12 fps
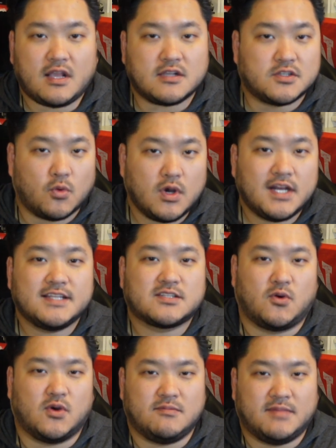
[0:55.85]
So what is
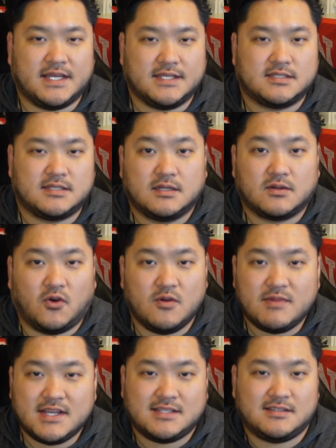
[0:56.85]
Coinbase?
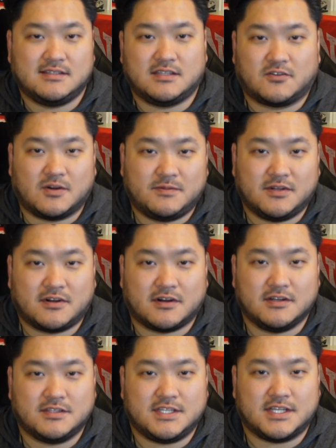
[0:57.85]
Coinbase is a
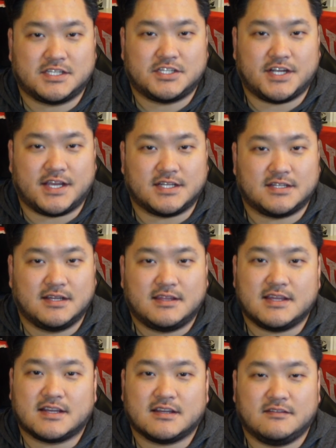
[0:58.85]
cryptocurrency exchange.
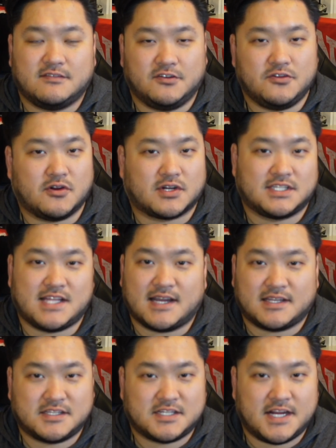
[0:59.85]
Think of the New York Stock
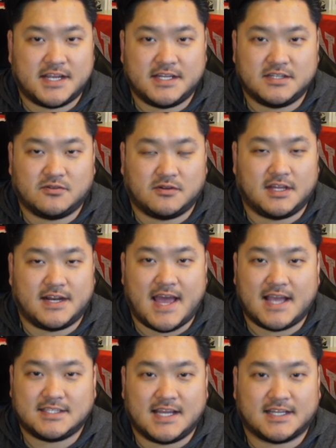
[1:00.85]
Exchange or the
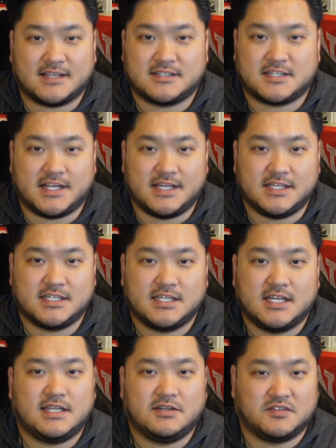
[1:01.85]
NASDAQ exchange.
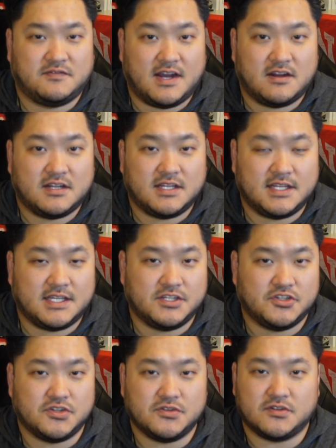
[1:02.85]
It was founded in
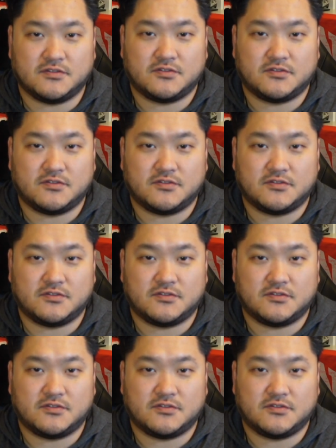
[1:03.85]
June of